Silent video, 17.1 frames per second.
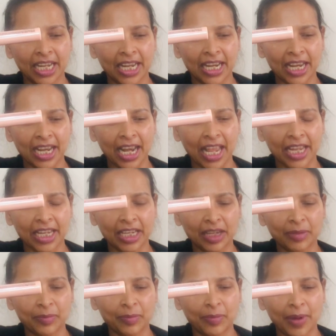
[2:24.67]
like
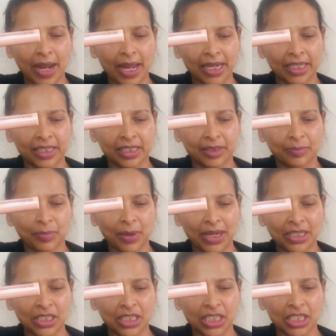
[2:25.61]
a black
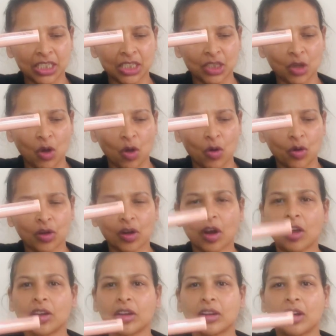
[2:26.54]
patches or
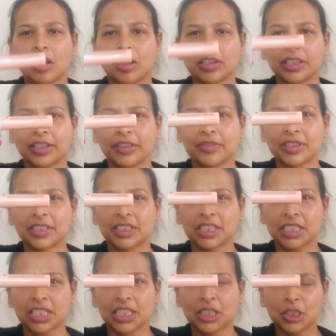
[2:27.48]
uneven
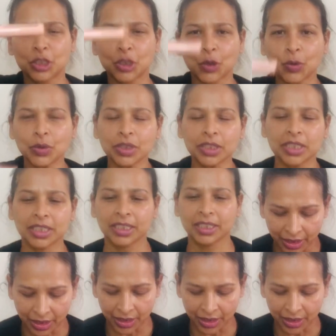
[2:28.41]
skin tones.